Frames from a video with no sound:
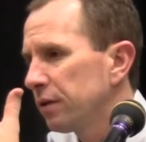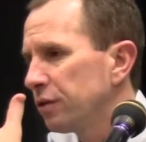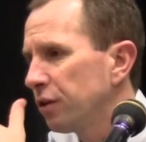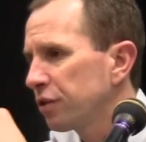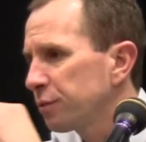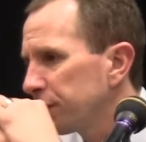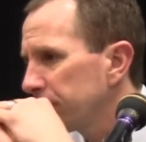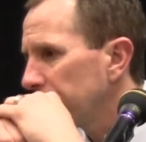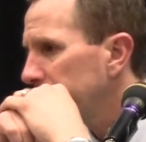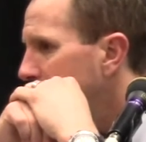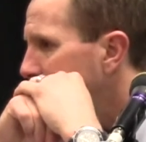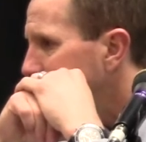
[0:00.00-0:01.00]
adjustments
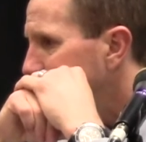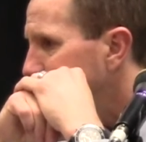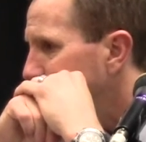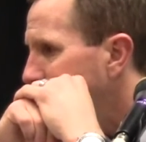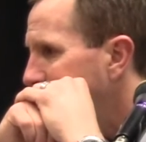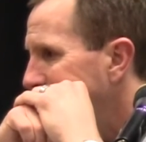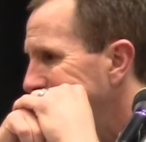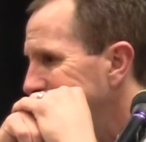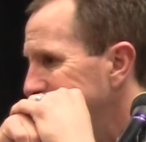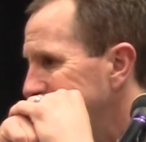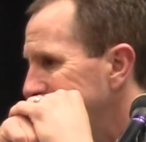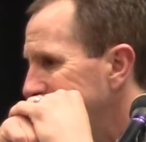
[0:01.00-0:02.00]
like that on the fly, it
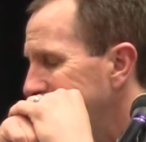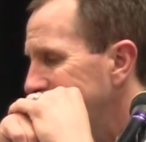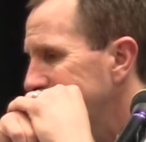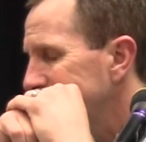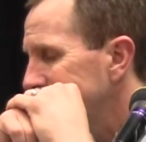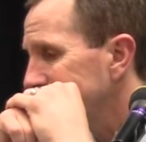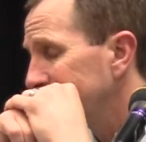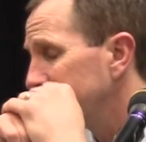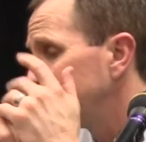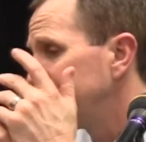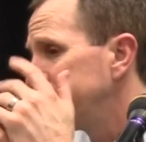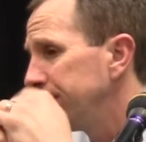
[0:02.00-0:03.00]
usually takes a
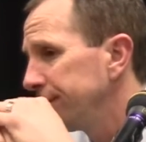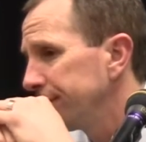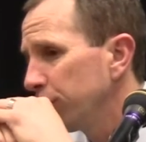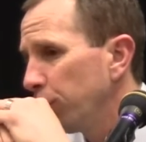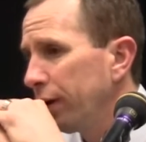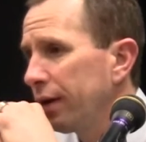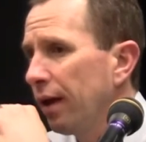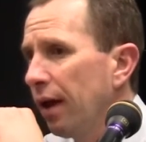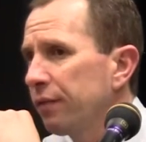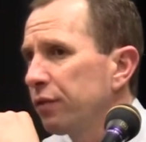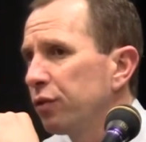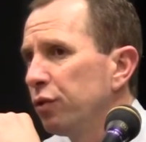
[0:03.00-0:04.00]
good week and a
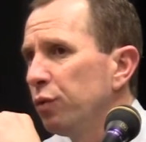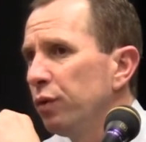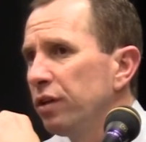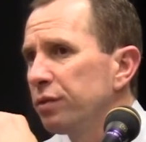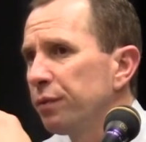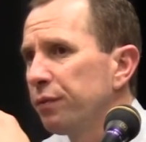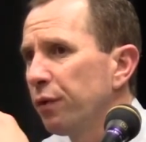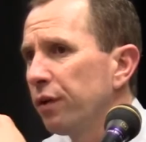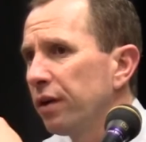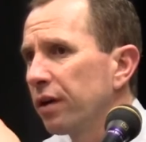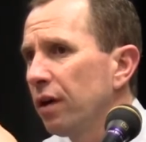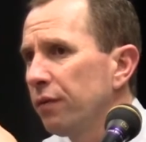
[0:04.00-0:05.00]
half to 2 weeks before you
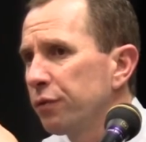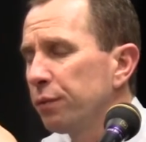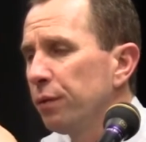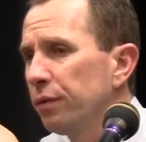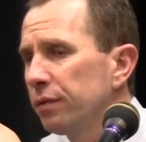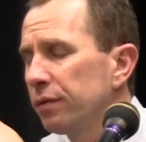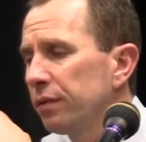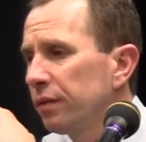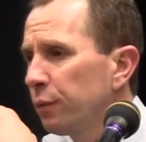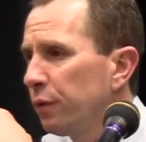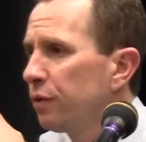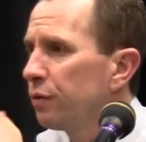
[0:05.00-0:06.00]
get comfortable.
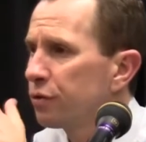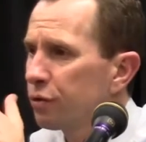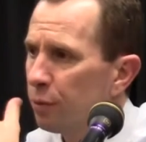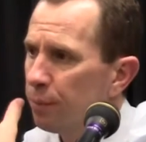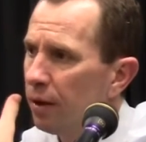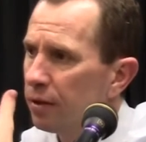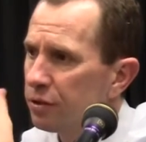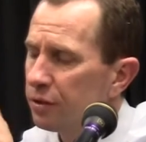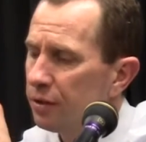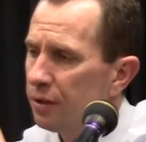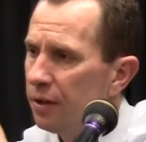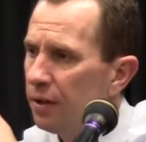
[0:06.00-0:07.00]
We do so much,
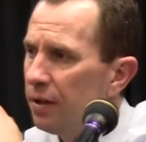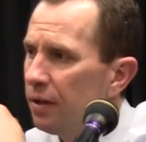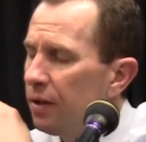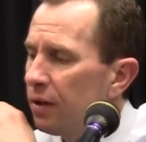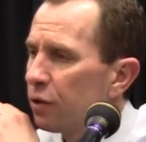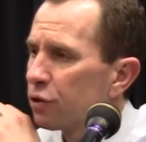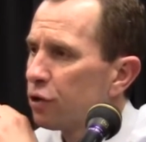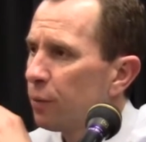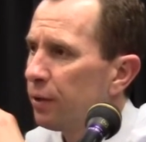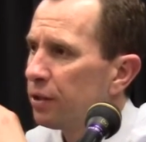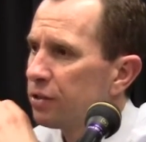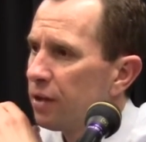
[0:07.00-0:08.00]
and there's so
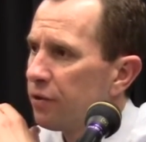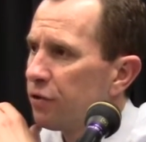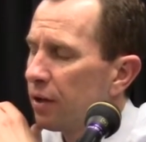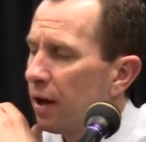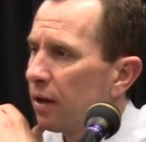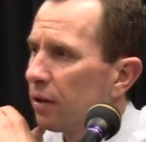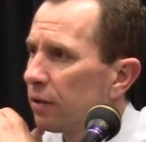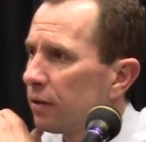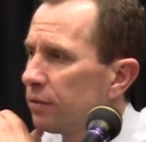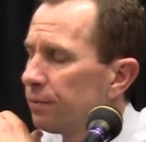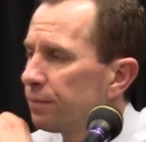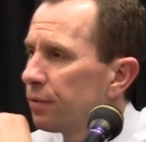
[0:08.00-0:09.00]
many sets you got to
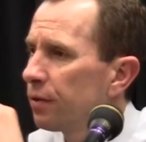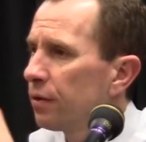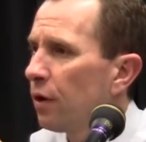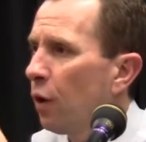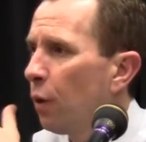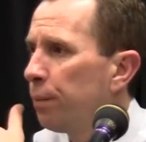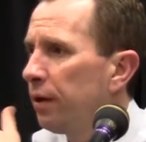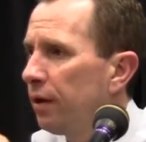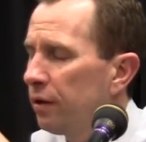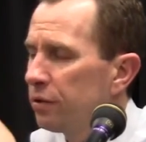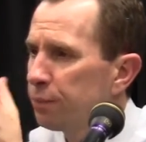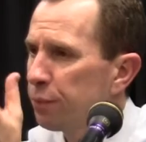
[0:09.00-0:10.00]
learn,
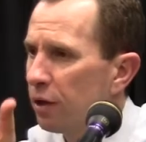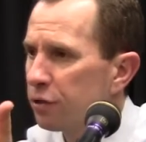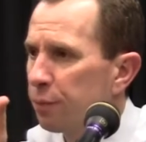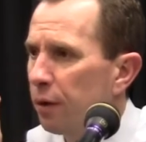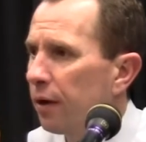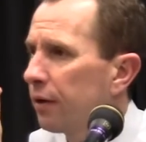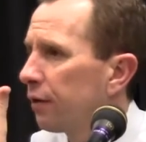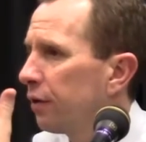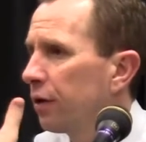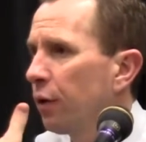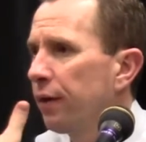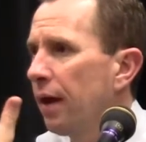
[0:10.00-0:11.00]
OBs, press breaker,
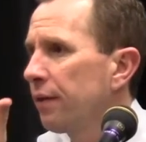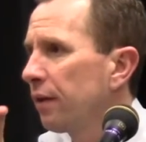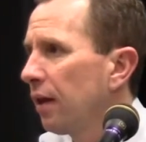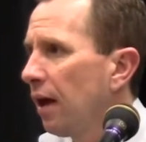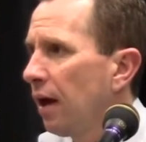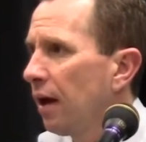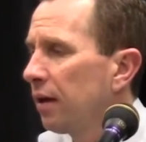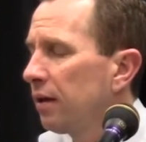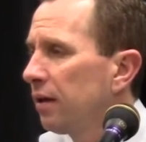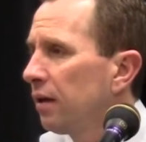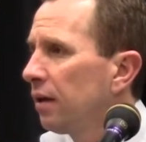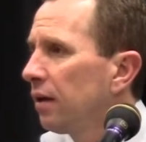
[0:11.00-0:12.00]
you go down the line,
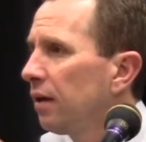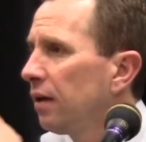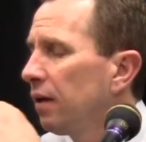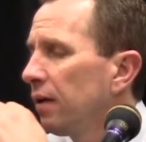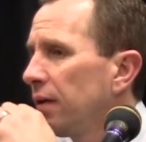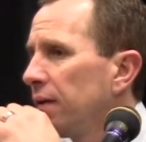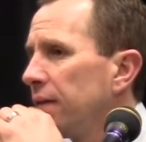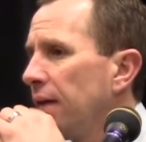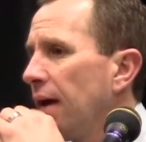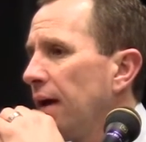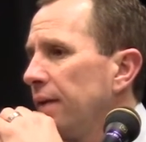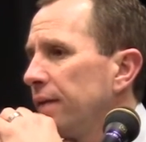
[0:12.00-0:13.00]

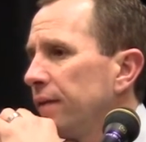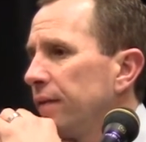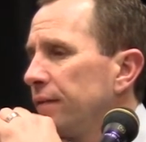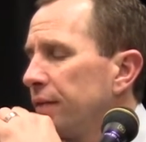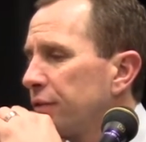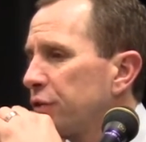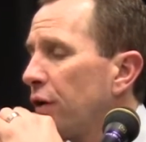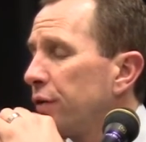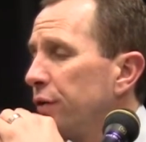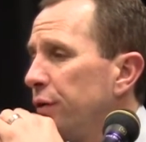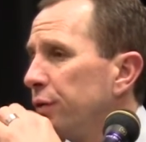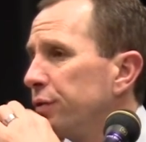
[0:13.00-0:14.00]
that it's hard
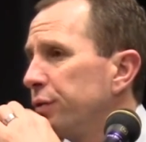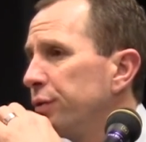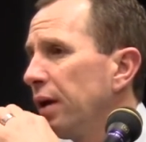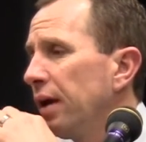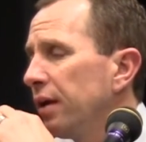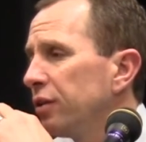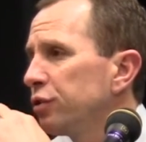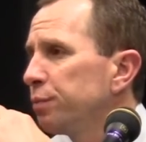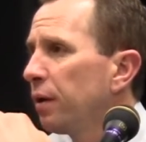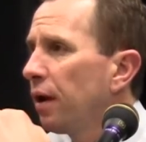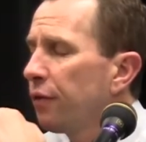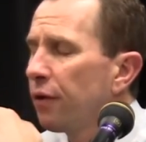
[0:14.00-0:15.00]
to do it in 2 days.
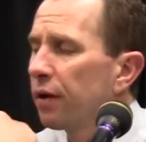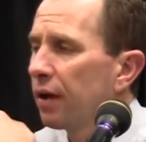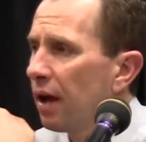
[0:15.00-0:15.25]
But I thought our